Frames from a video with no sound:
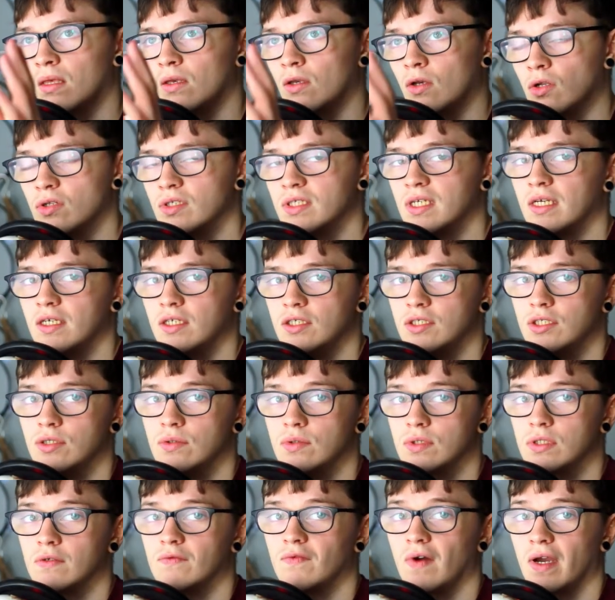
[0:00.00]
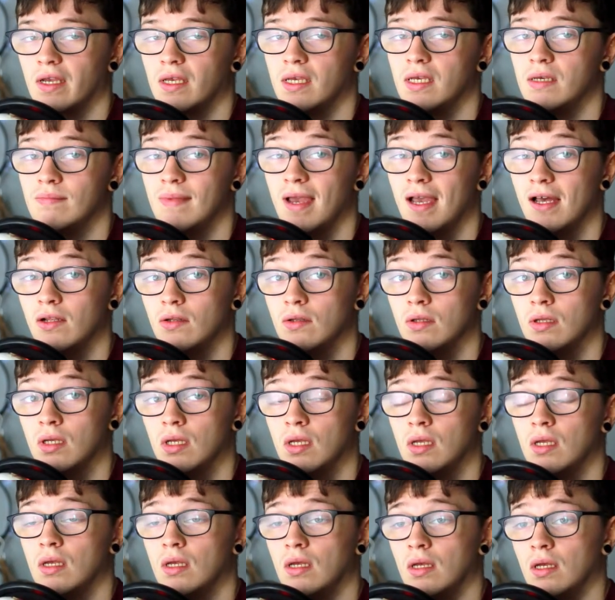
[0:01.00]
contact your tutor via email
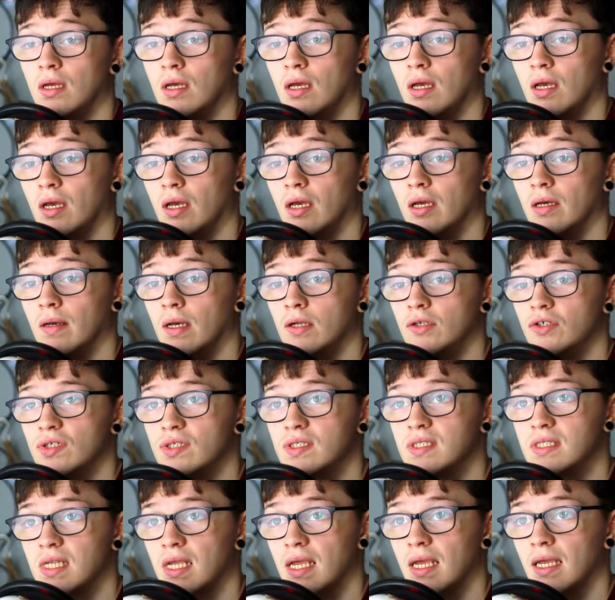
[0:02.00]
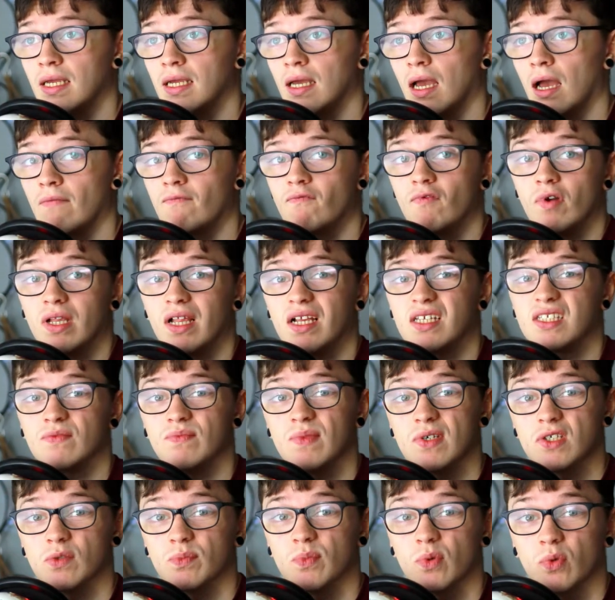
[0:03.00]
and just say, I've realized I
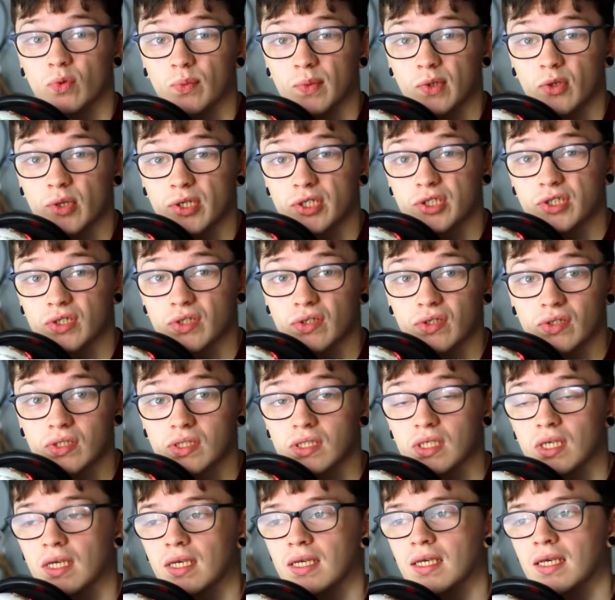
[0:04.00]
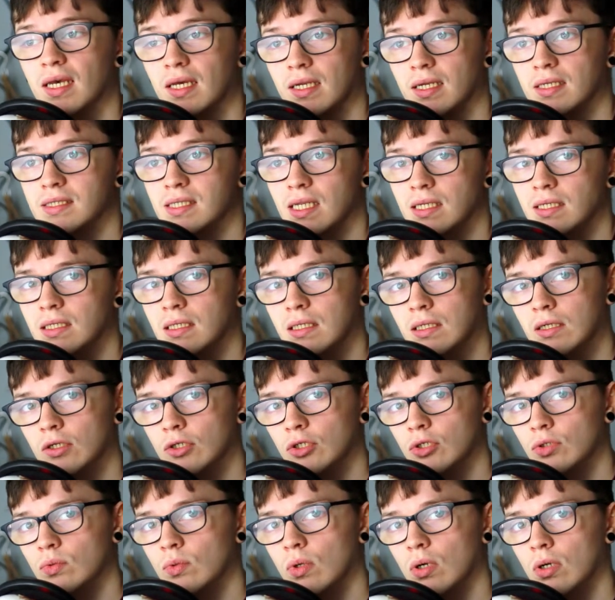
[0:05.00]
messed up on my questions, can I send in a
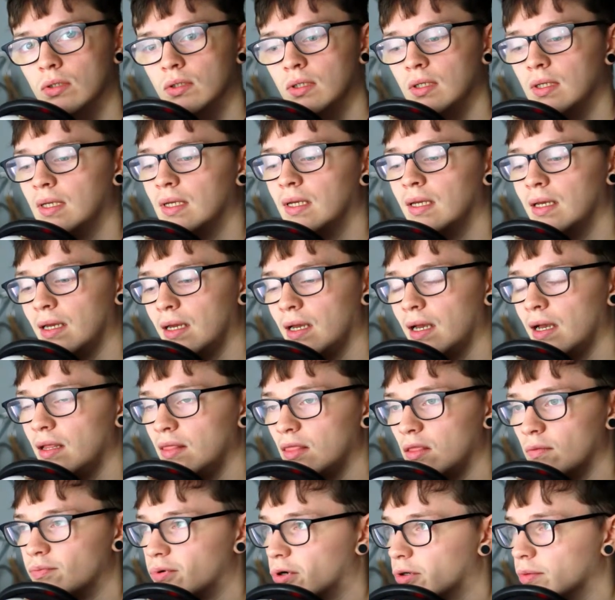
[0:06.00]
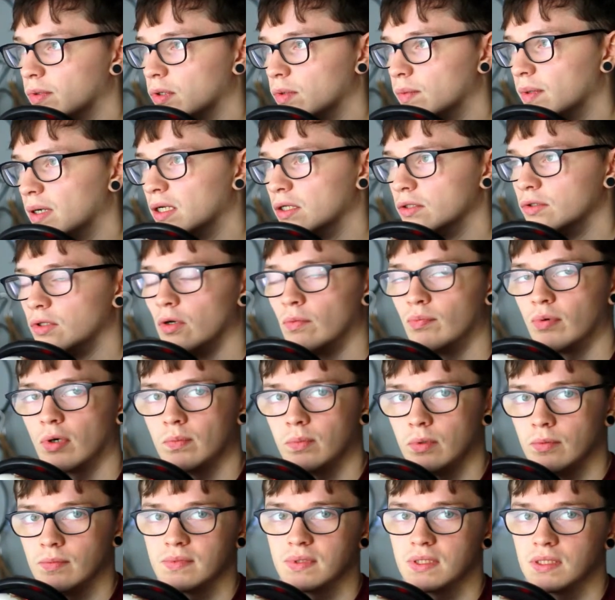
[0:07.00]
new one? And they probably will, no
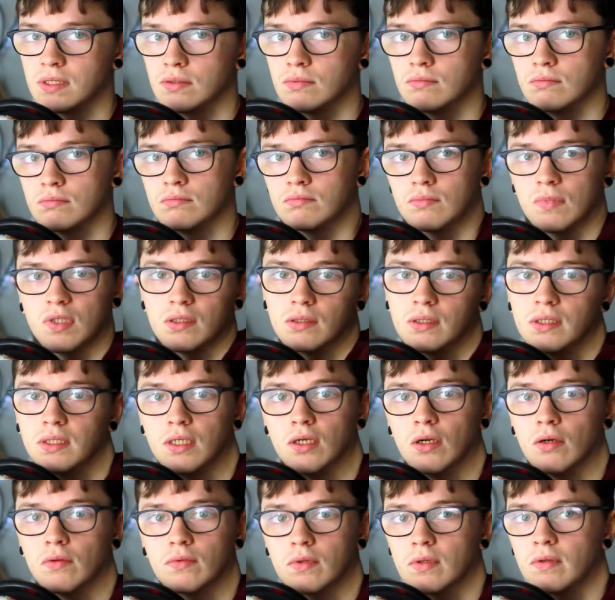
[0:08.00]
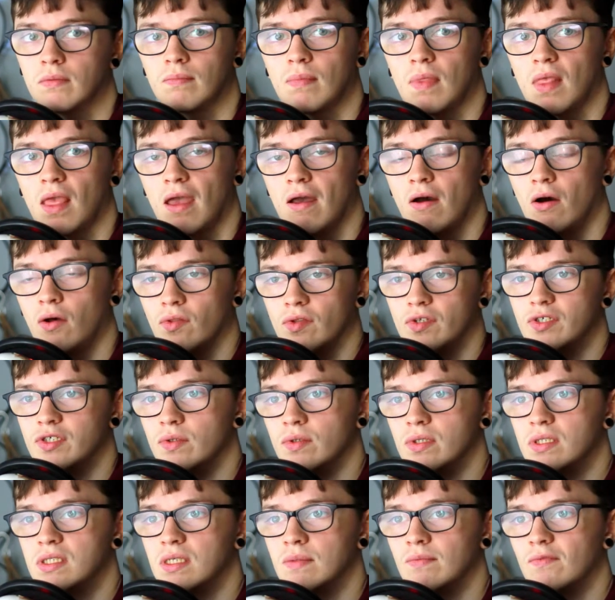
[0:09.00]
problems. You know, all the
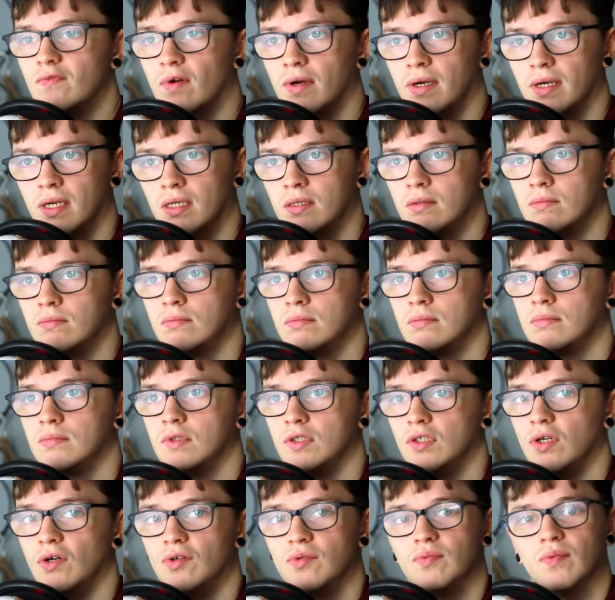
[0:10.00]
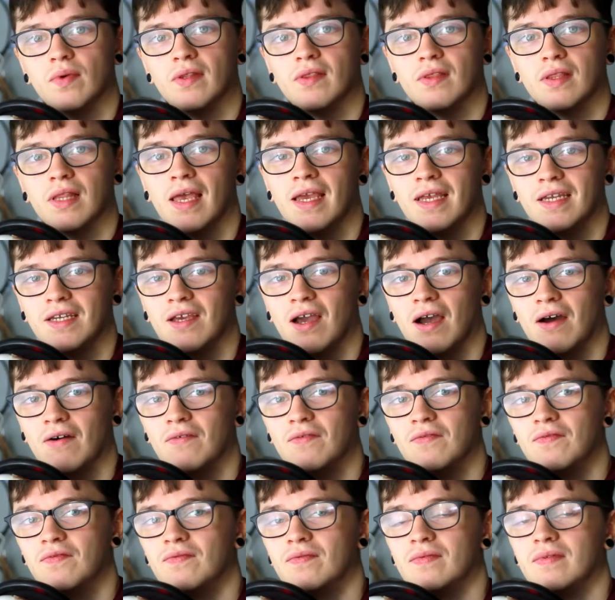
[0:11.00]
tutors seem very good with letting you
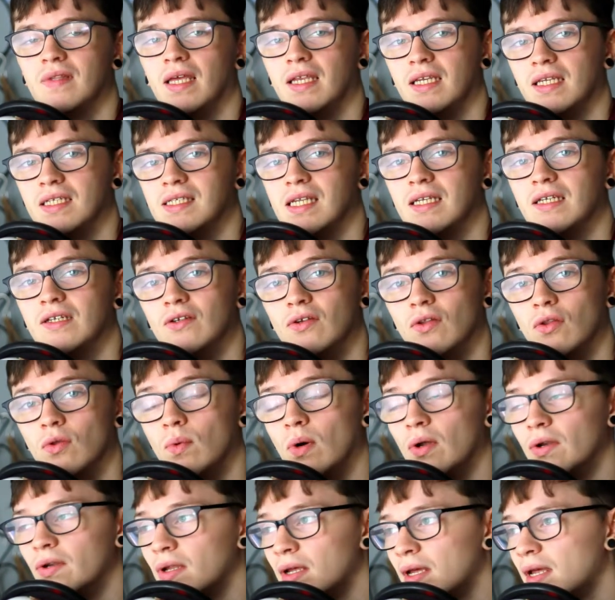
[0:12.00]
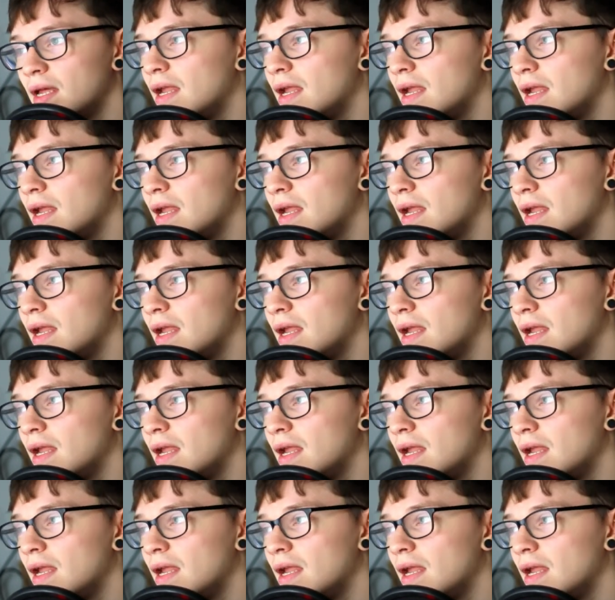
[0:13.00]
send in another one.